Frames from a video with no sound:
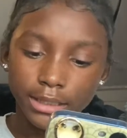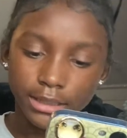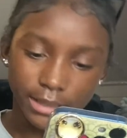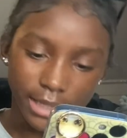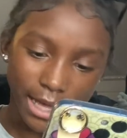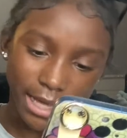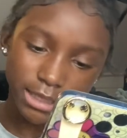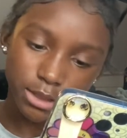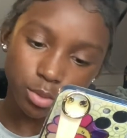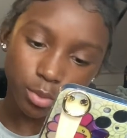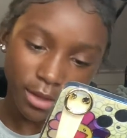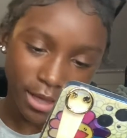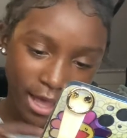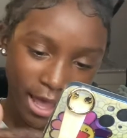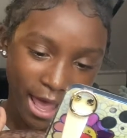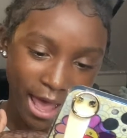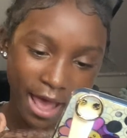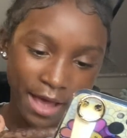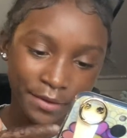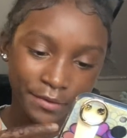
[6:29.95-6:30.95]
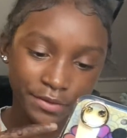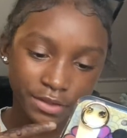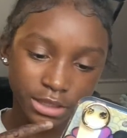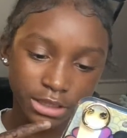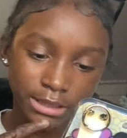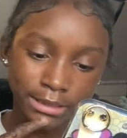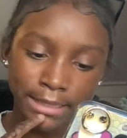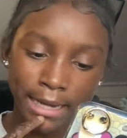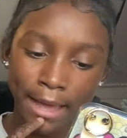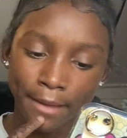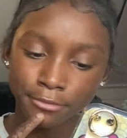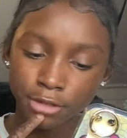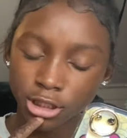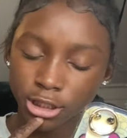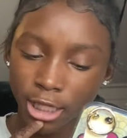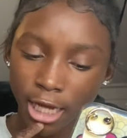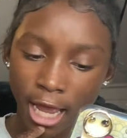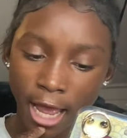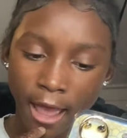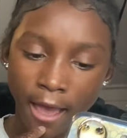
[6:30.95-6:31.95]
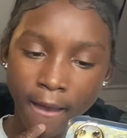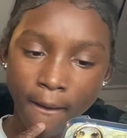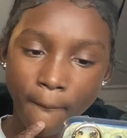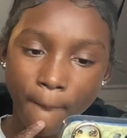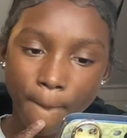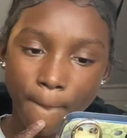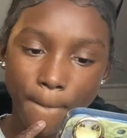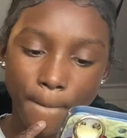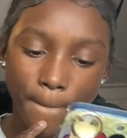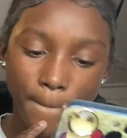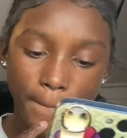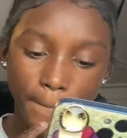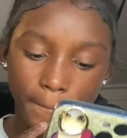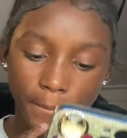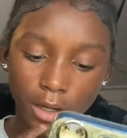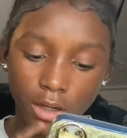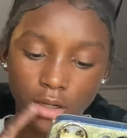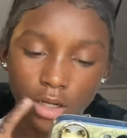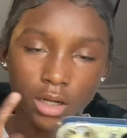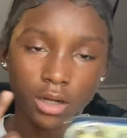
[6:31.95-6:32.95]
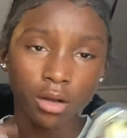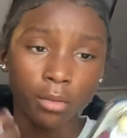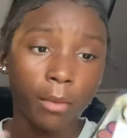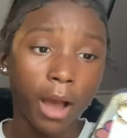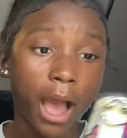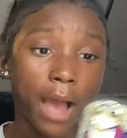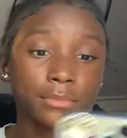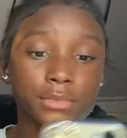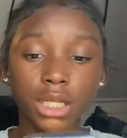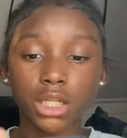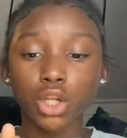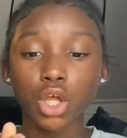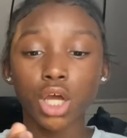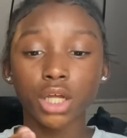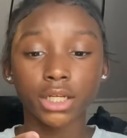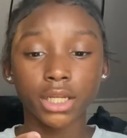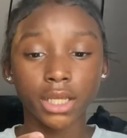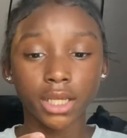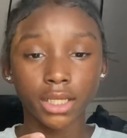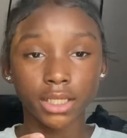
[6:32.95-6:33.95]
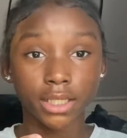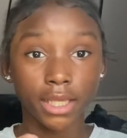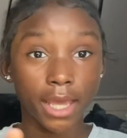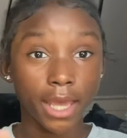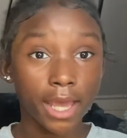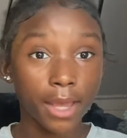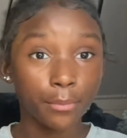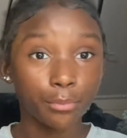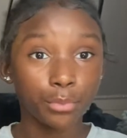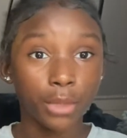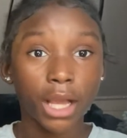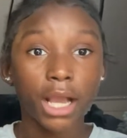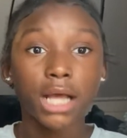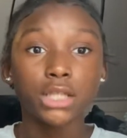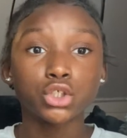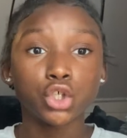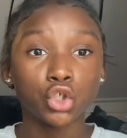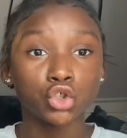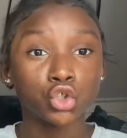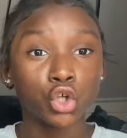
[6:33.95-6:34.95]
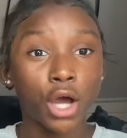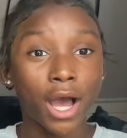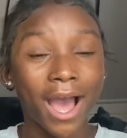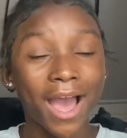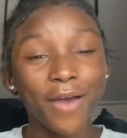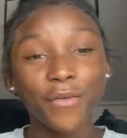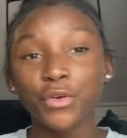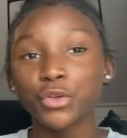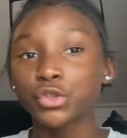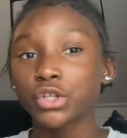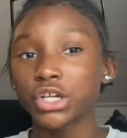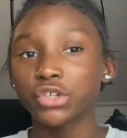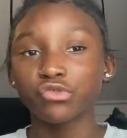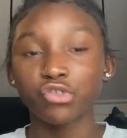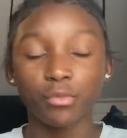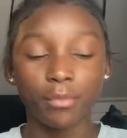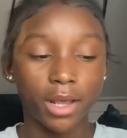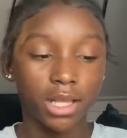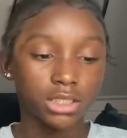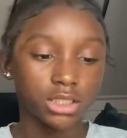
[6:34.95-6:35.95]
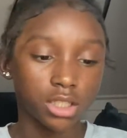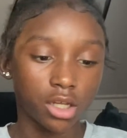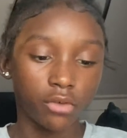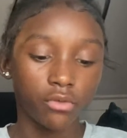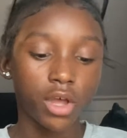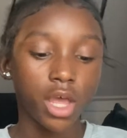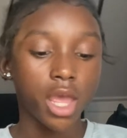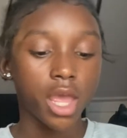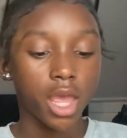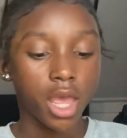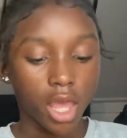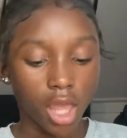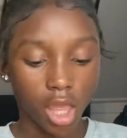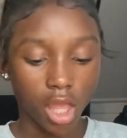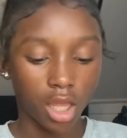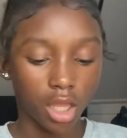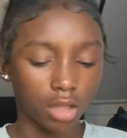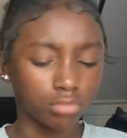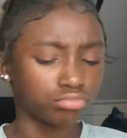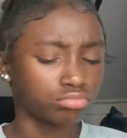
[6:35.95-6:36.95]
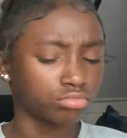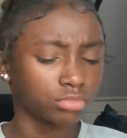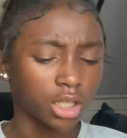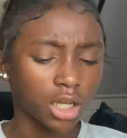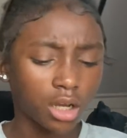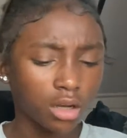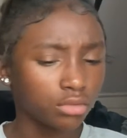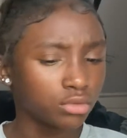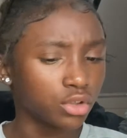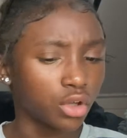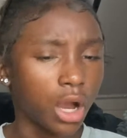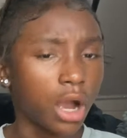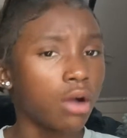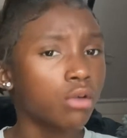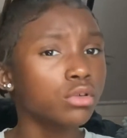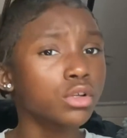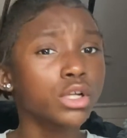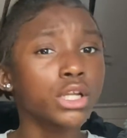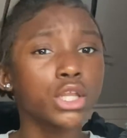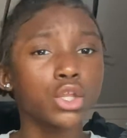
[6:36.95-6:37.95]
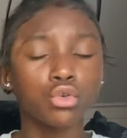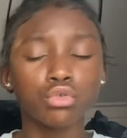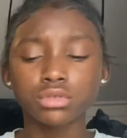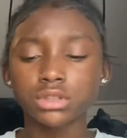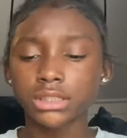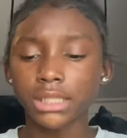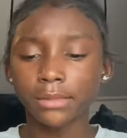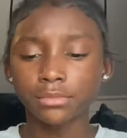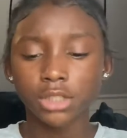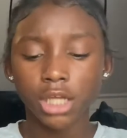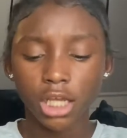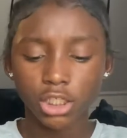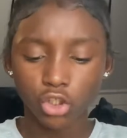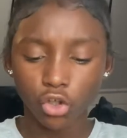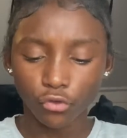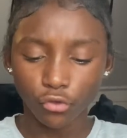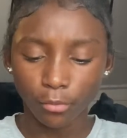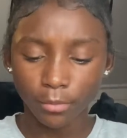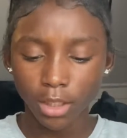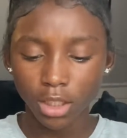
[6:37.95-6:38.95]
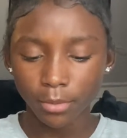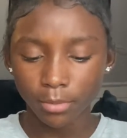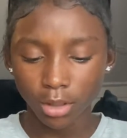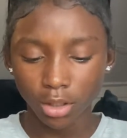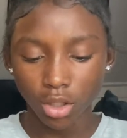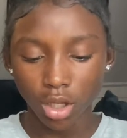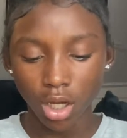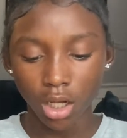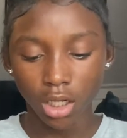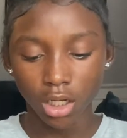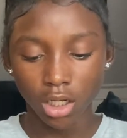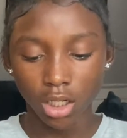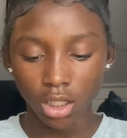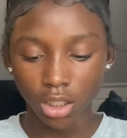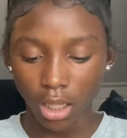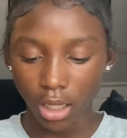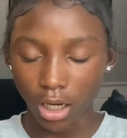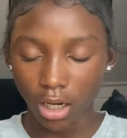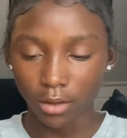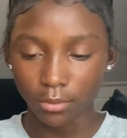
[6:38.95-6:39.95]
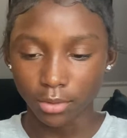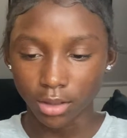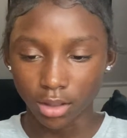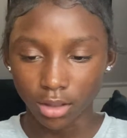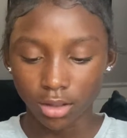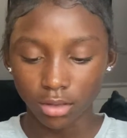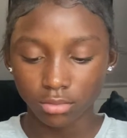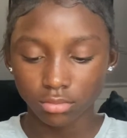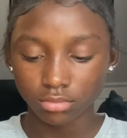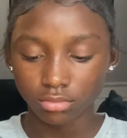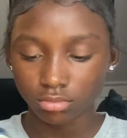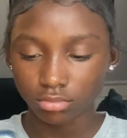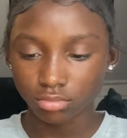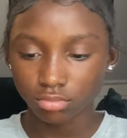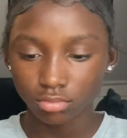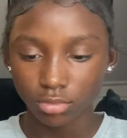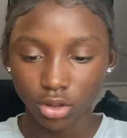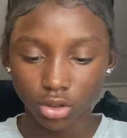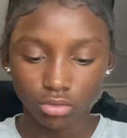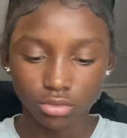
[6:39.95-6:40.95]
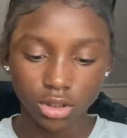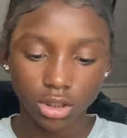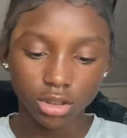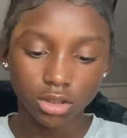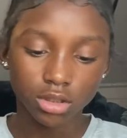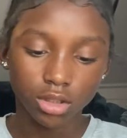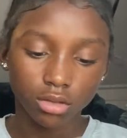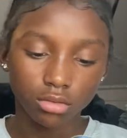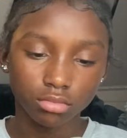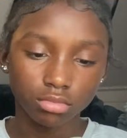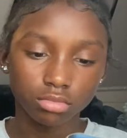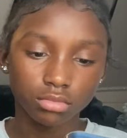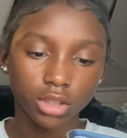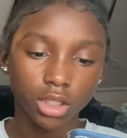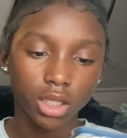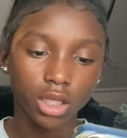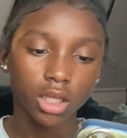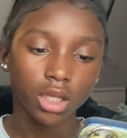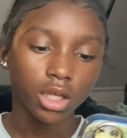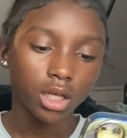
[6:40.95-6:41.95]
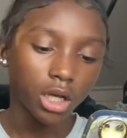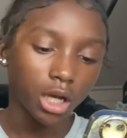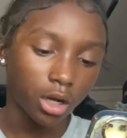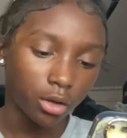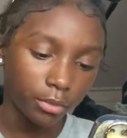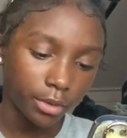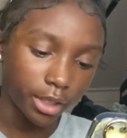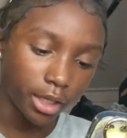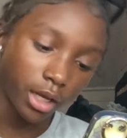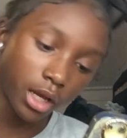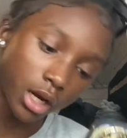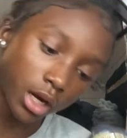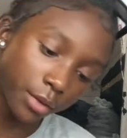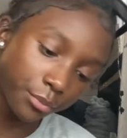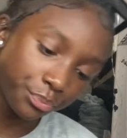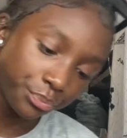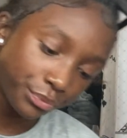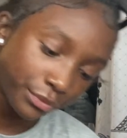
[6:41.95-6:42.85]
Next, we have Snapchat. I'm not logged in yet. Like I told y'all, I haven't transferred my stuff. And I don't know, I don't really use Snapchat, so for me to be logging in, like, I really don't use it, so I don't really care.